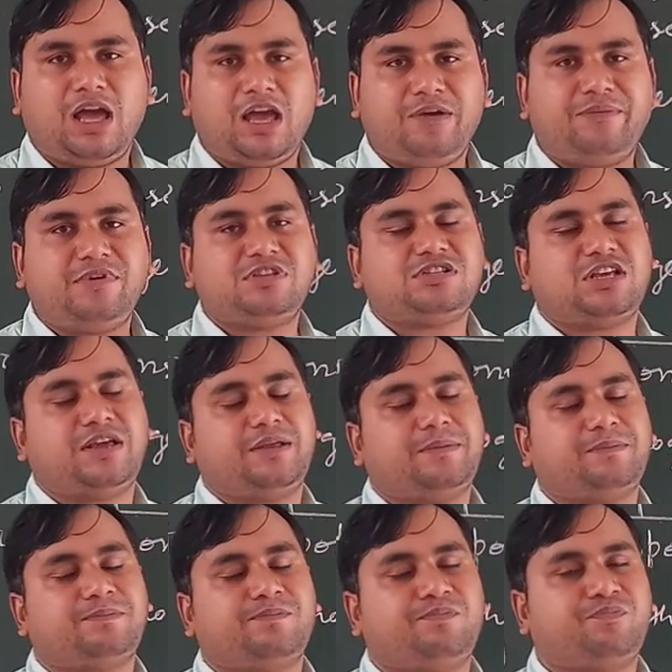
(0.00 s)
heavy
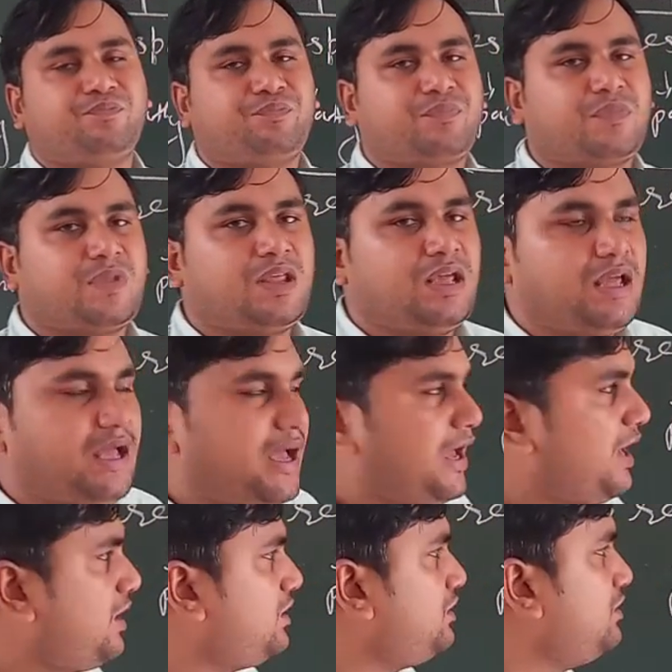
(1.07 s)
chain.
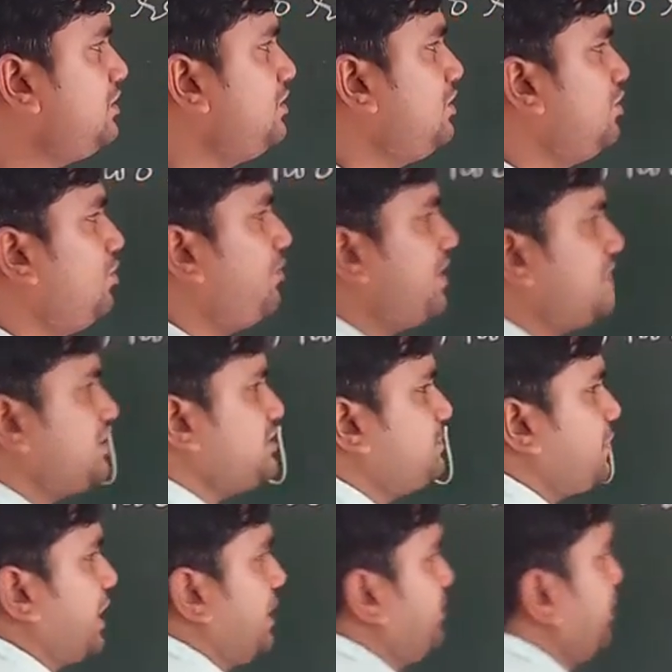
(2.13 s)
And what is
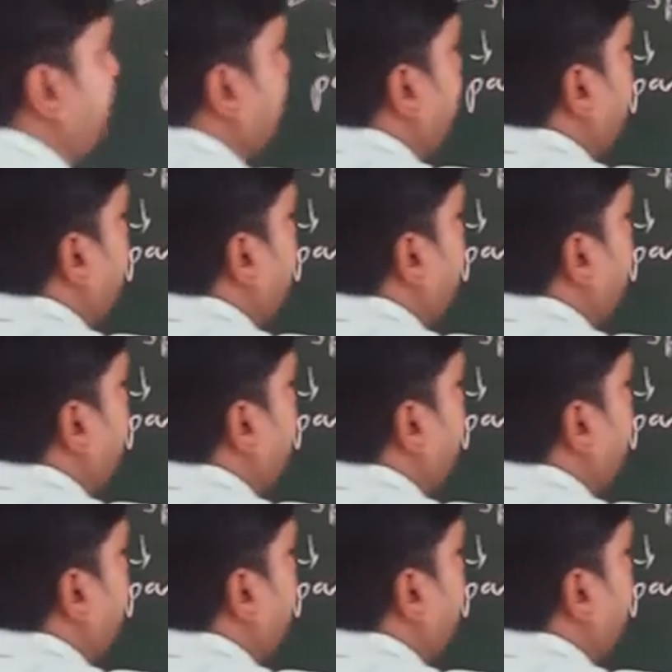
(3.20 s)
primary